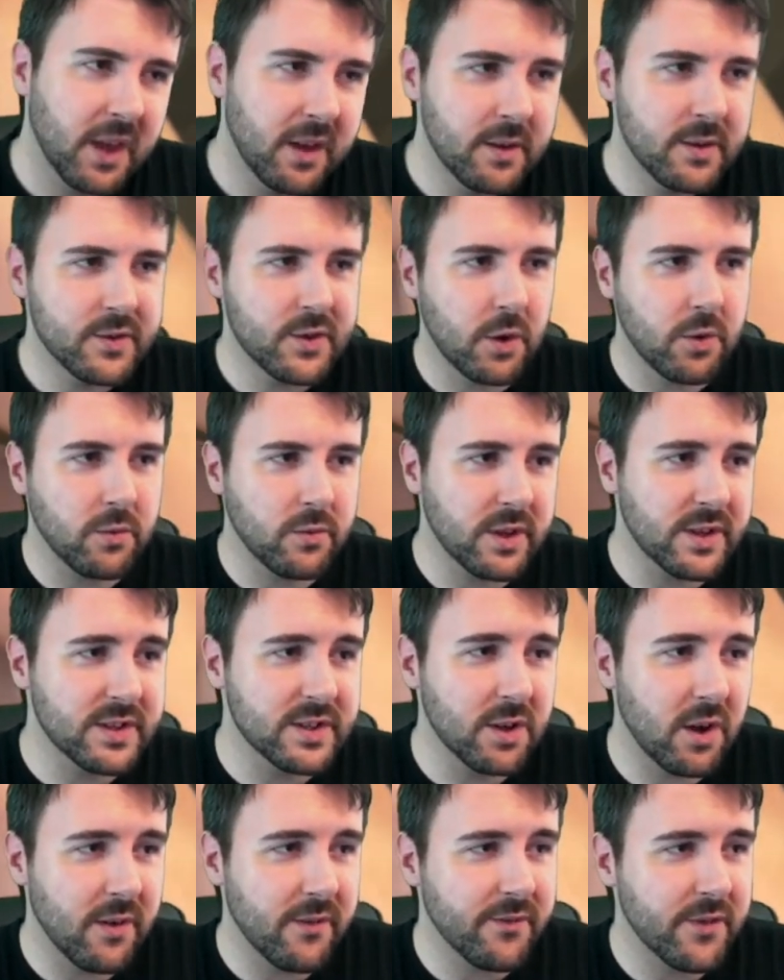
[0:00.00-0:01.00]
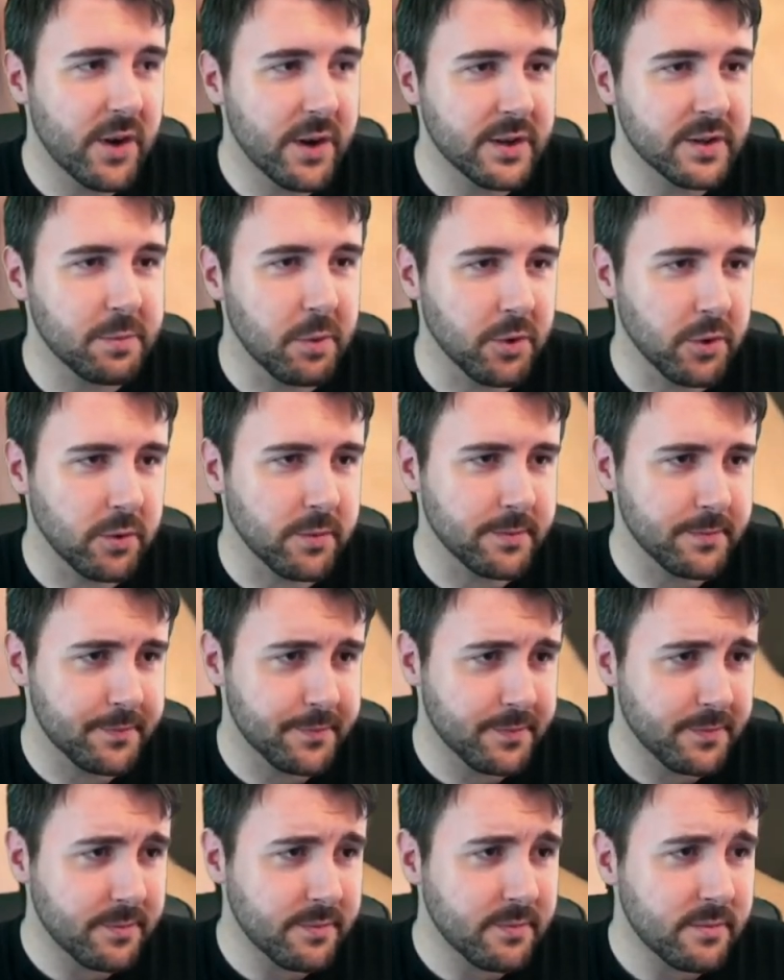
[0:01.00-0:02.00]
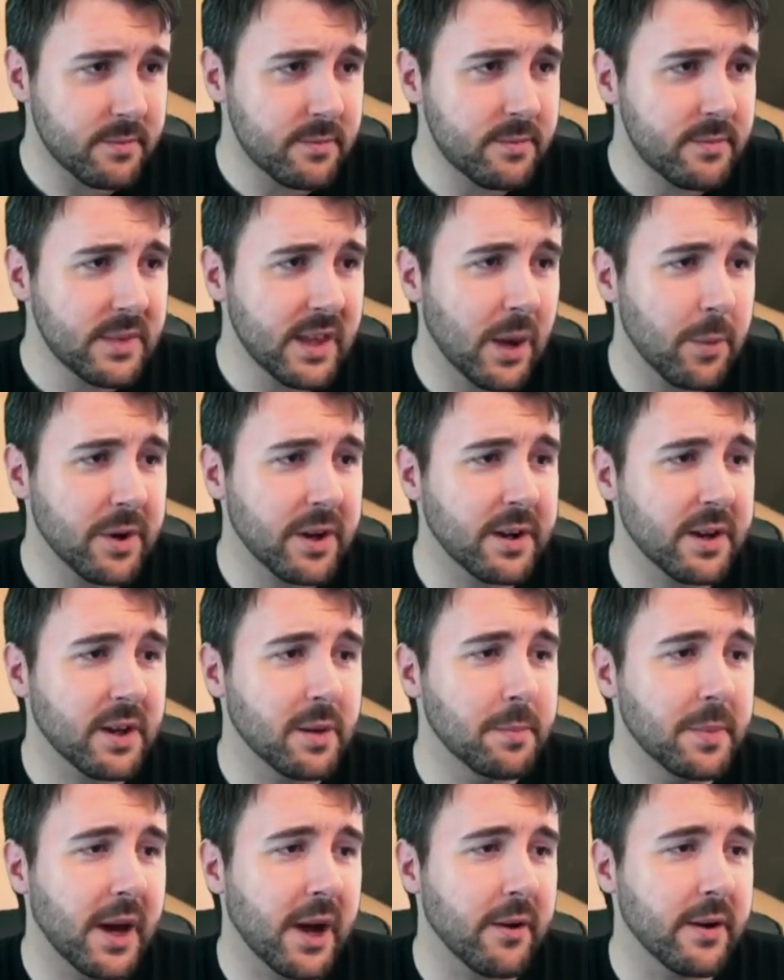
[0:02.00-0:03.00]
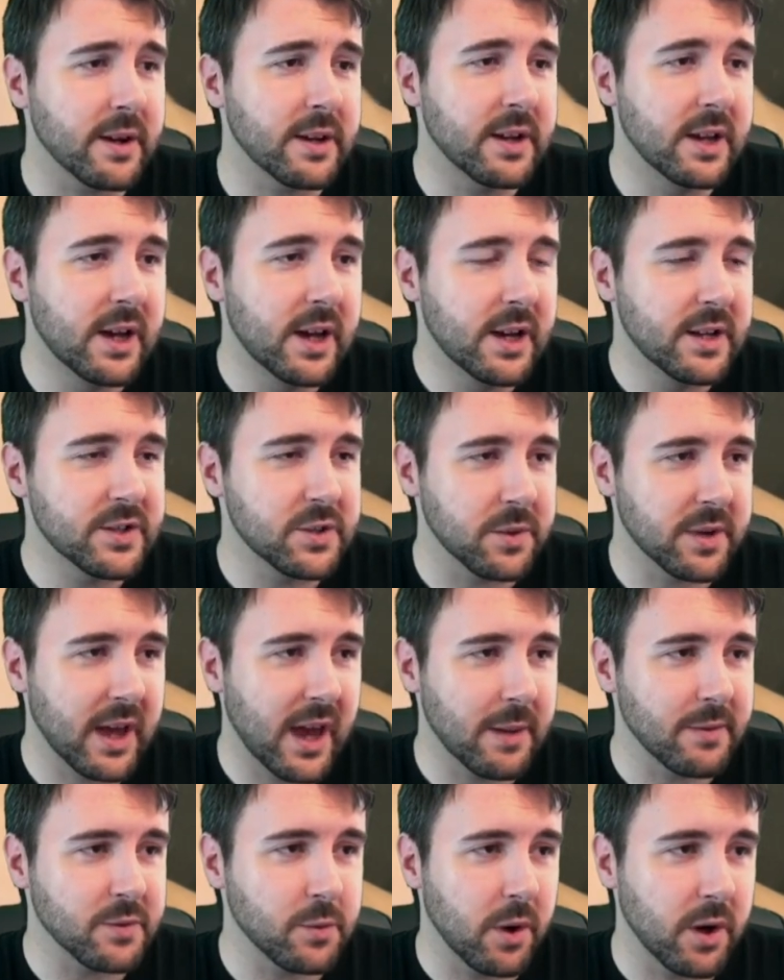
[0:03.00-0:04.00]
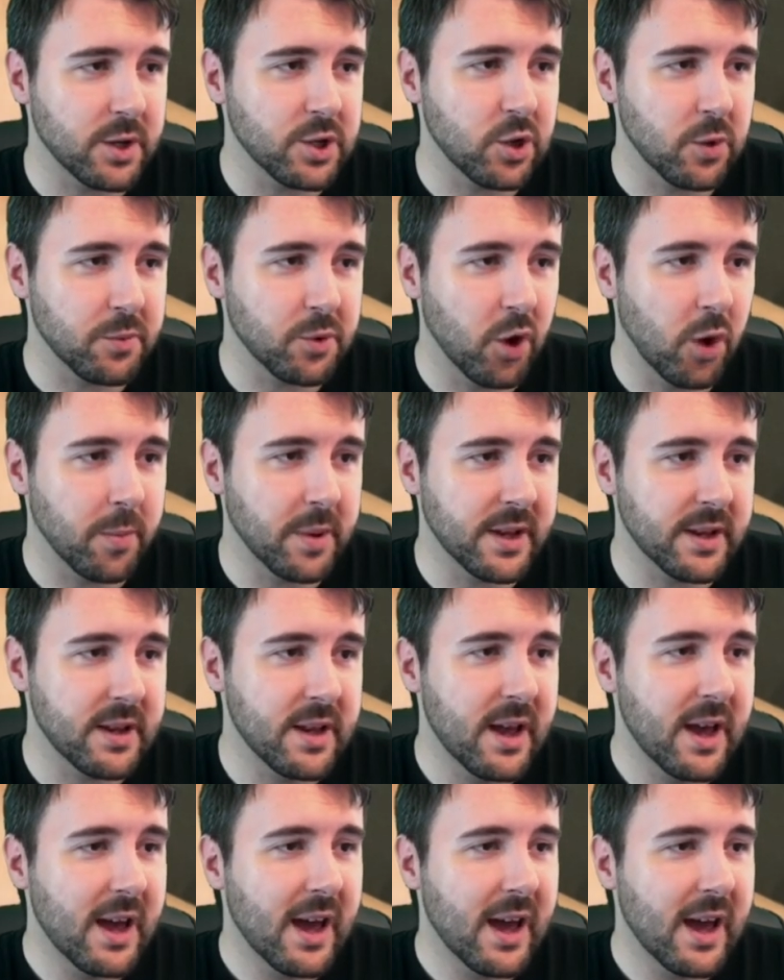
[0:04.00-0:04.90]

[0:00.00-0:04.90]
So this is our first model, and we're going to compare it to a Games Workshop Goblin.